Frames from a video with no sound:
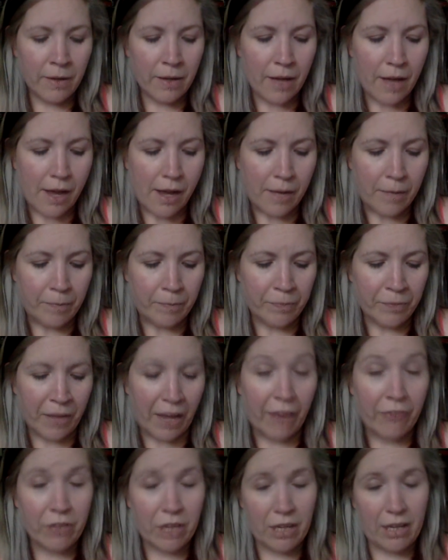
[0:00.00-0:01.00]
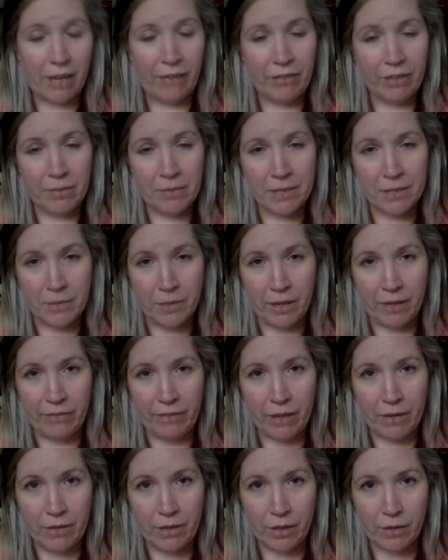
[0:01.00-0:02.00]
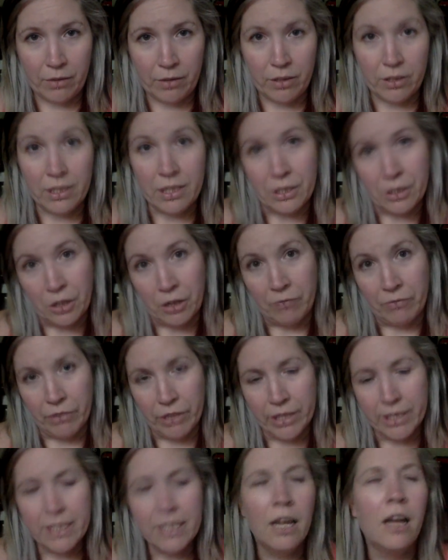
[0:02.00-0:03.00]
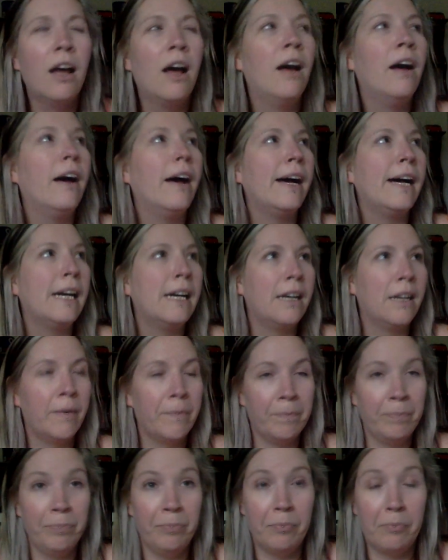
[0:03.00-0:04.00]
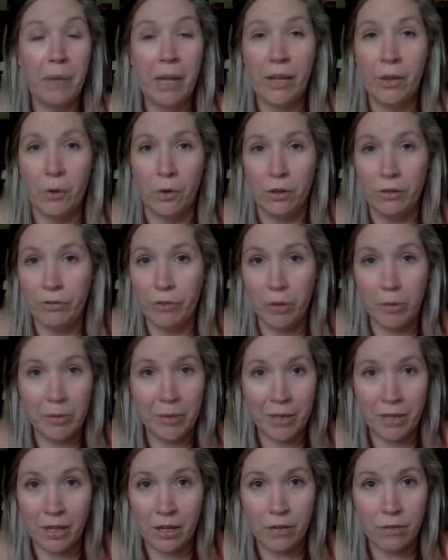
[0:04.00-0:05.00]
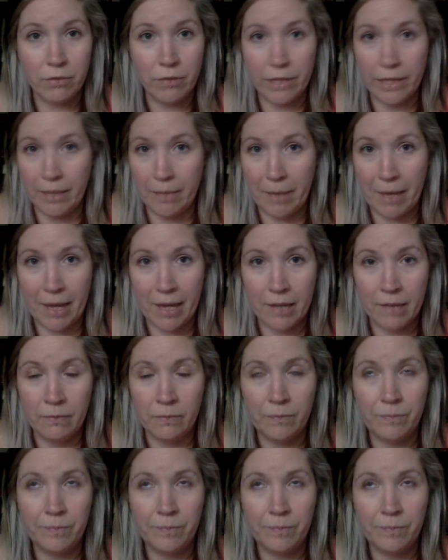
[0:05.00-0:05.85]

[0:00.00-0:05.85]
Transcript: After I left him is when I found out there's a term for this. My agoraphobia got really bad.